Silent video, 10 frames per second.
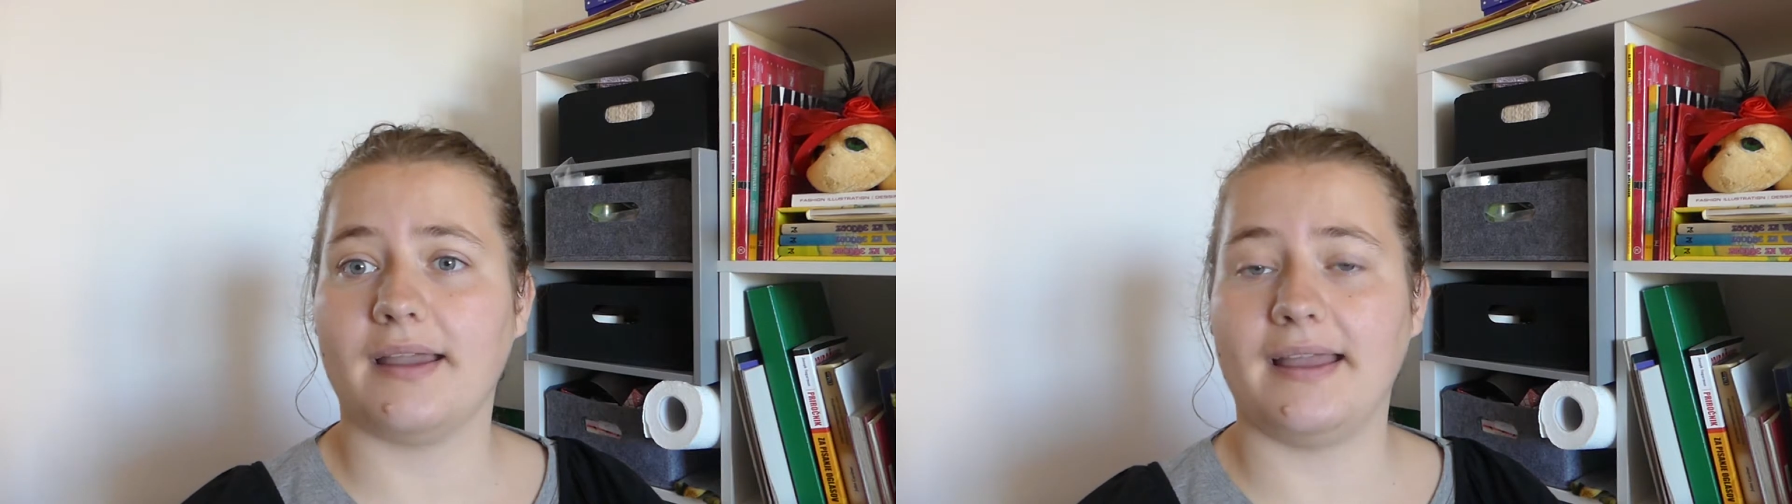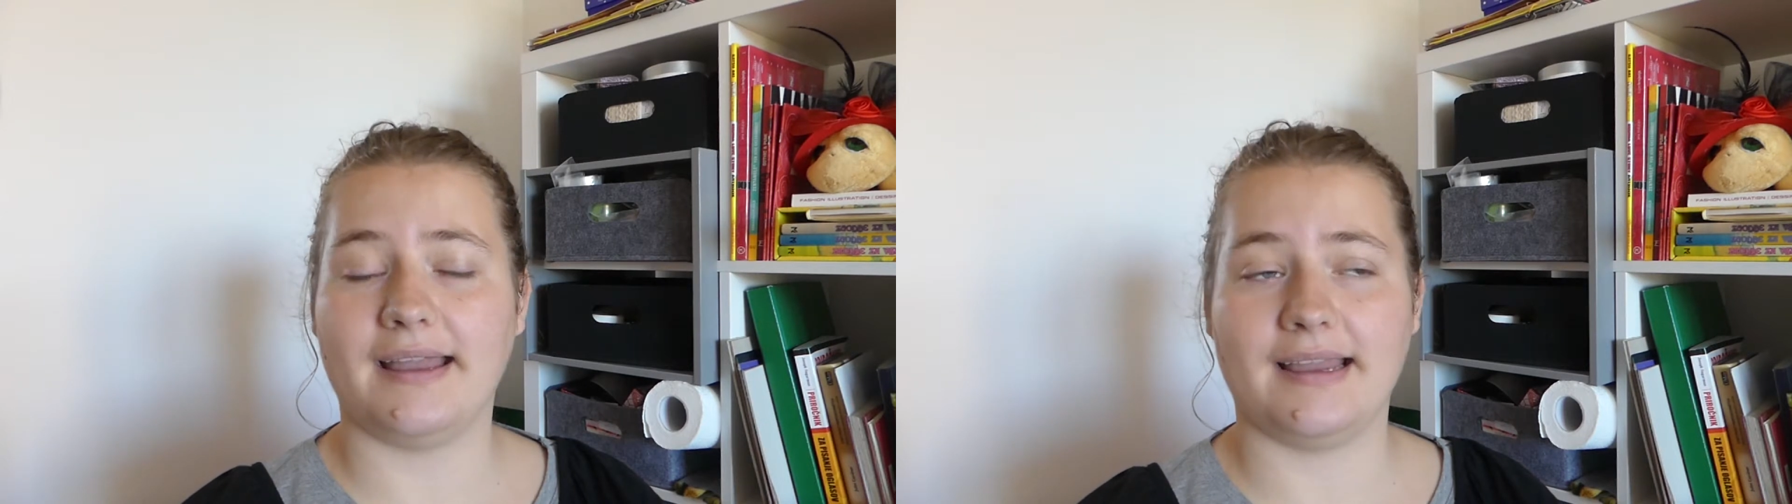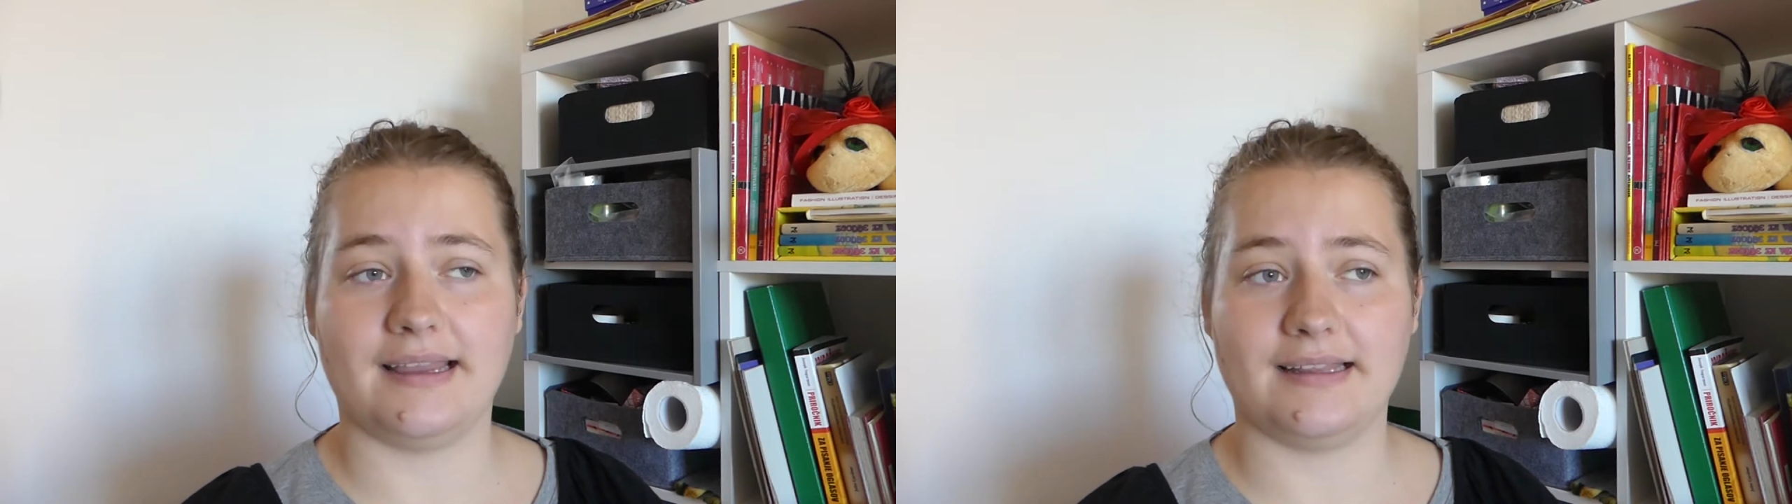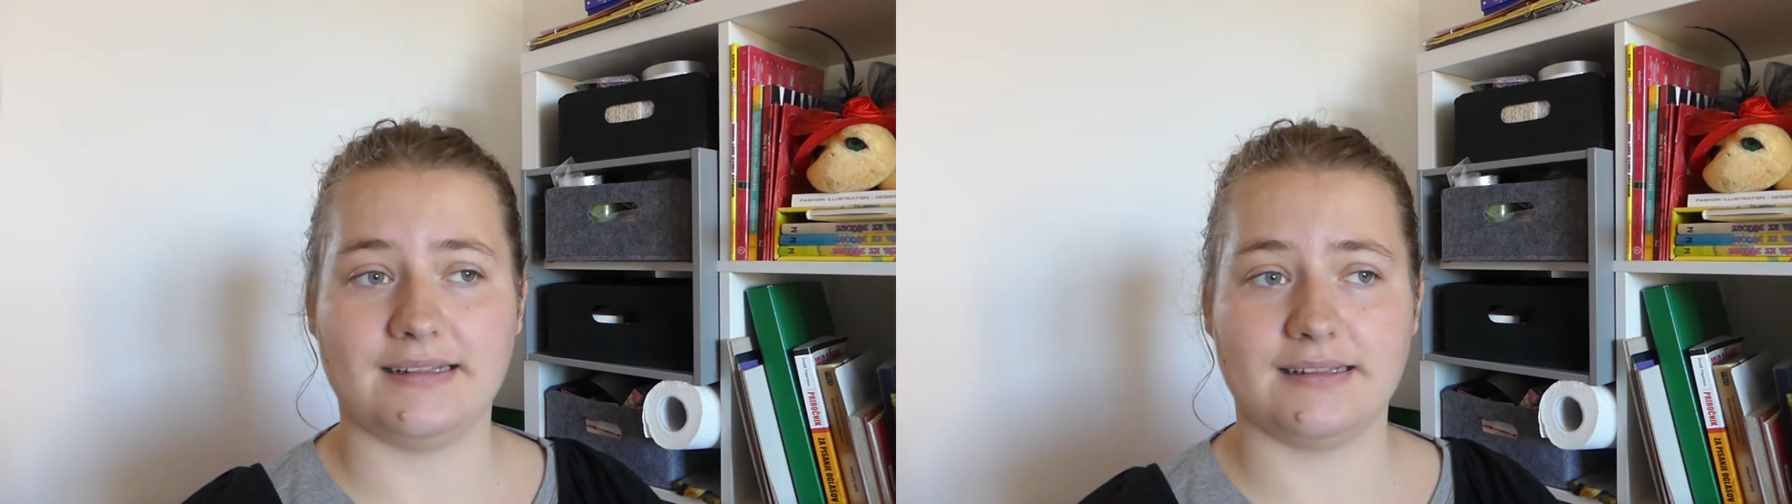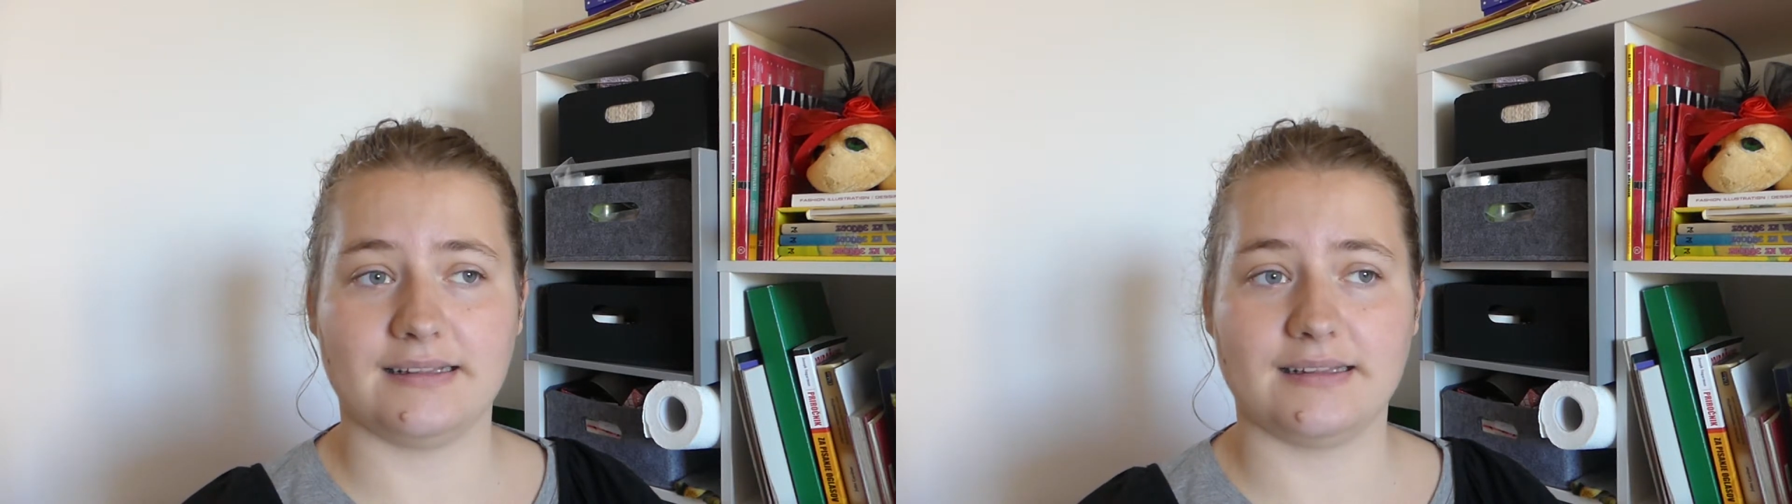
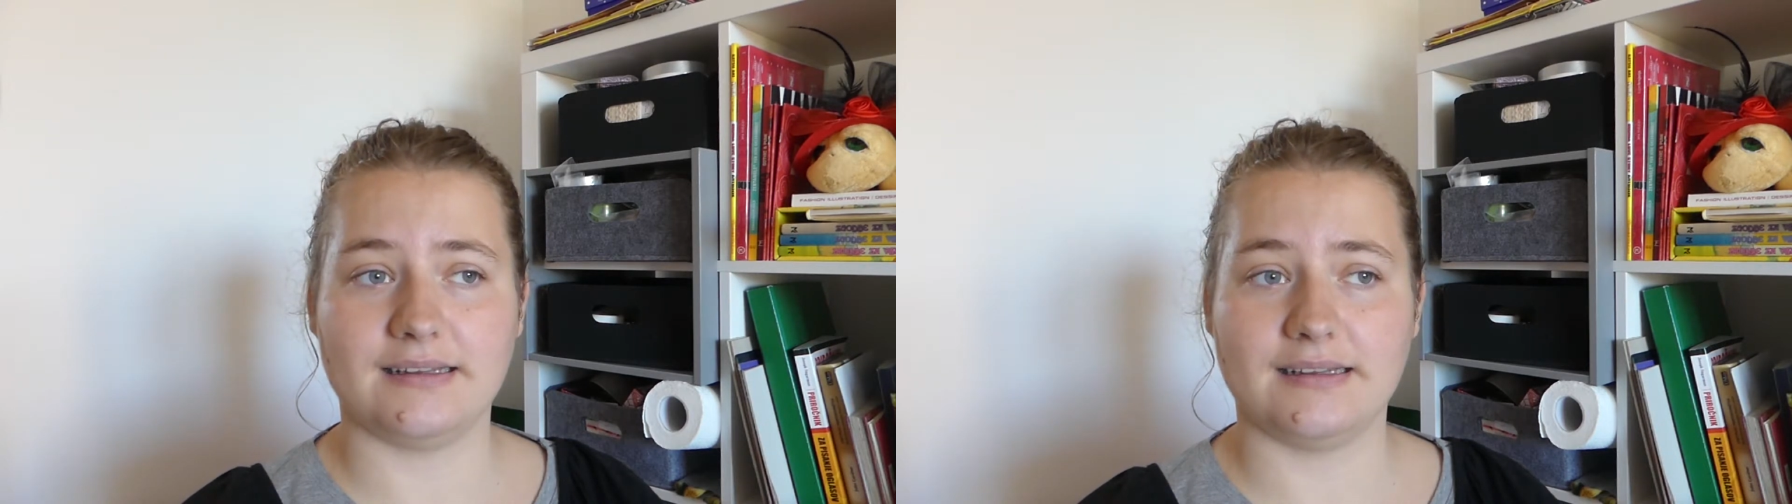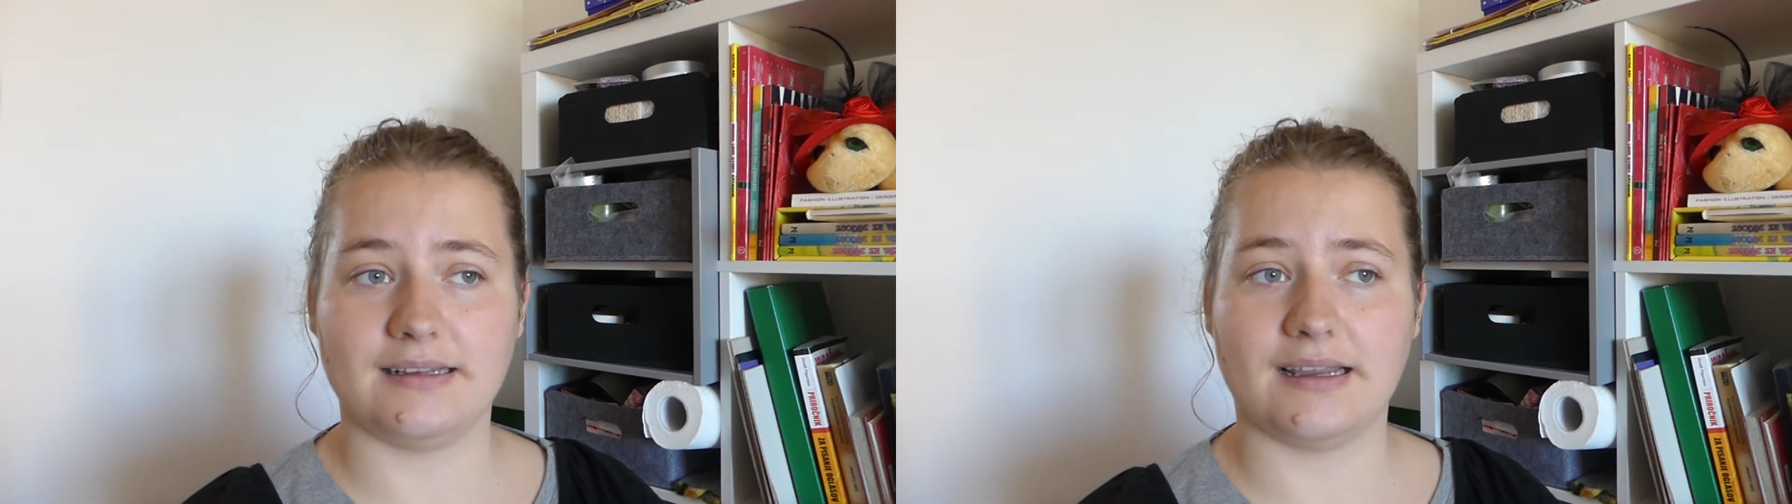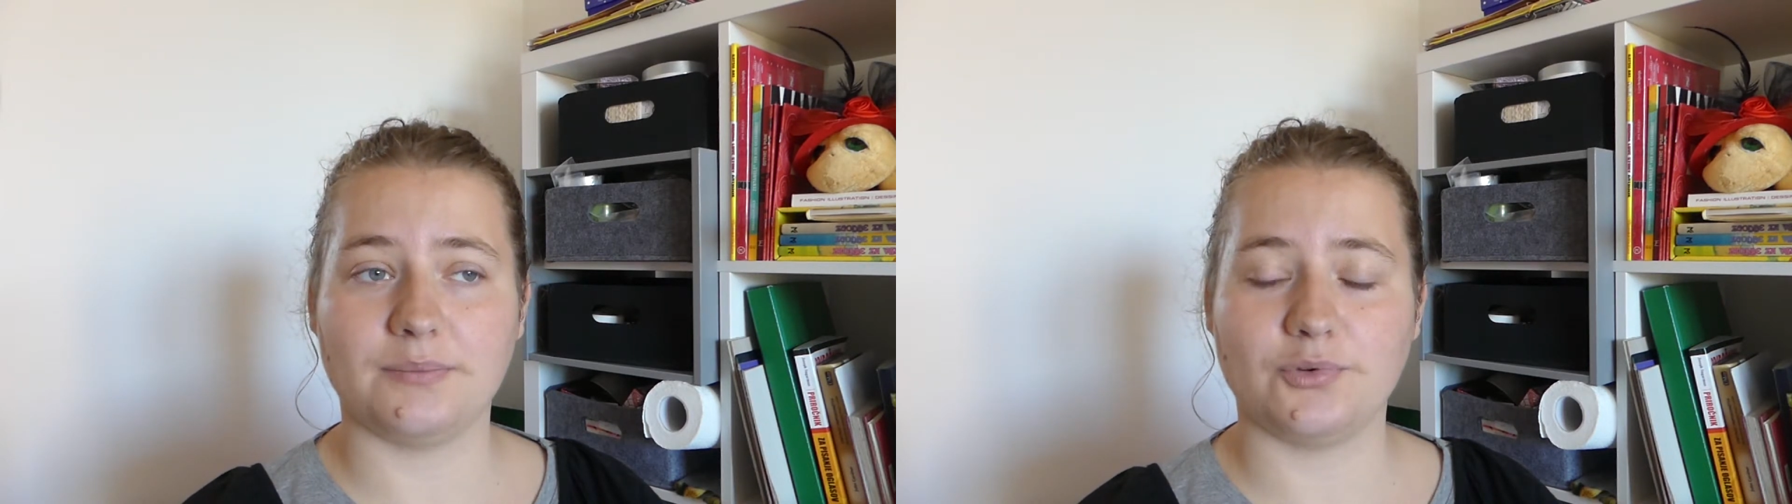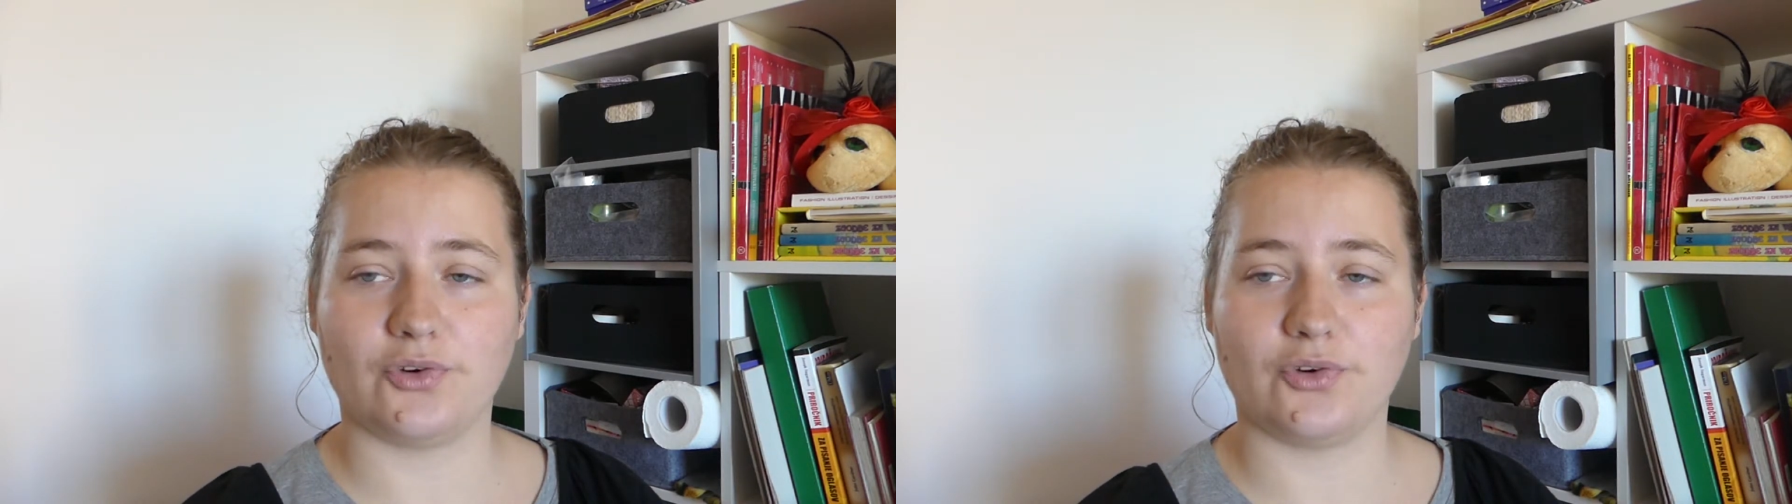And I'm